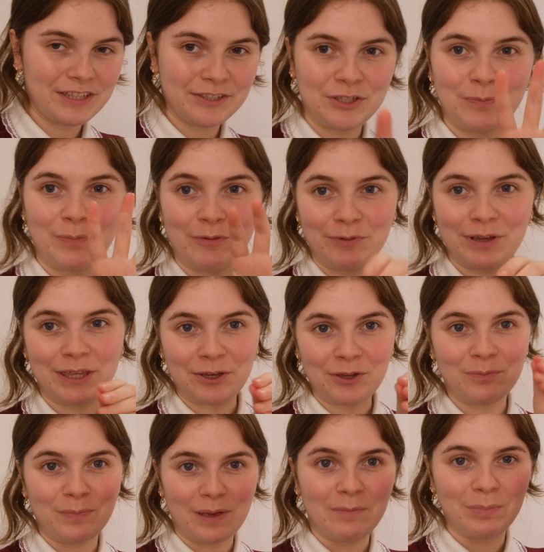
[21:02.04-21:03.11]
the soup a really
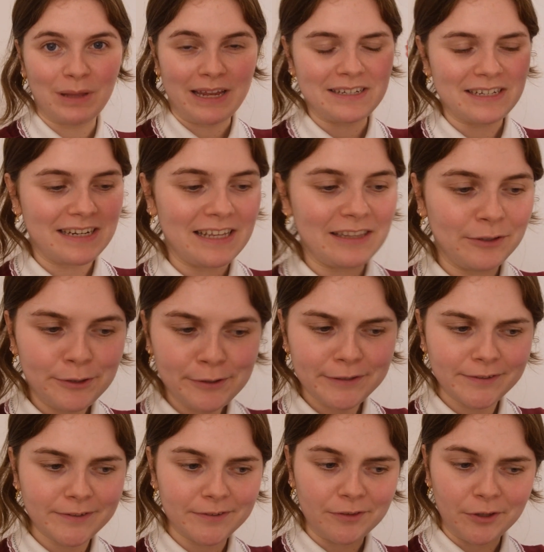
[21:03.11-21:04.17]
good big blend and it
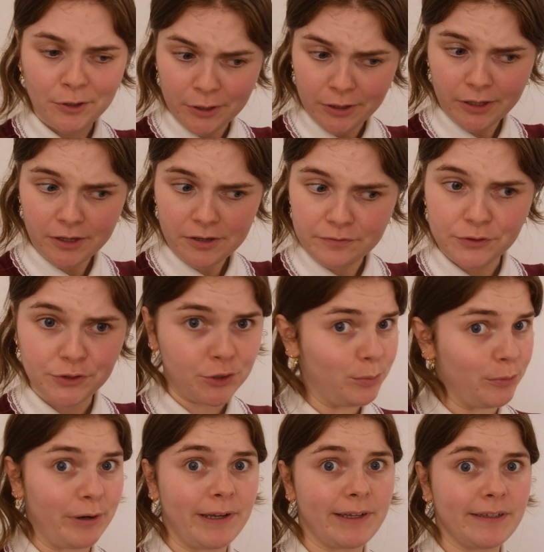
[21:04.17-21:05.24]
looks the colour of
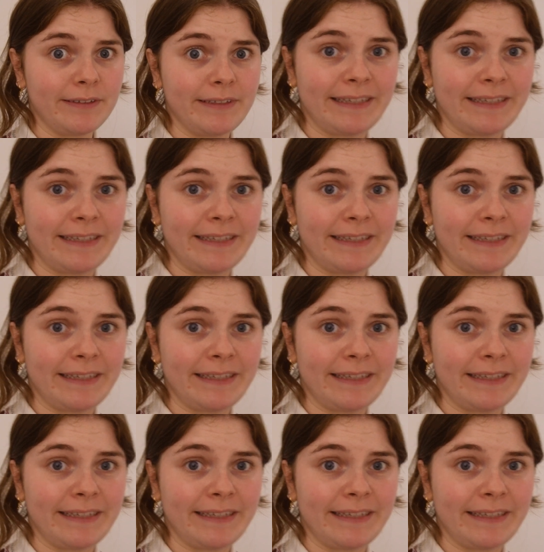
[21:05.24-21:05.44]
turmeric.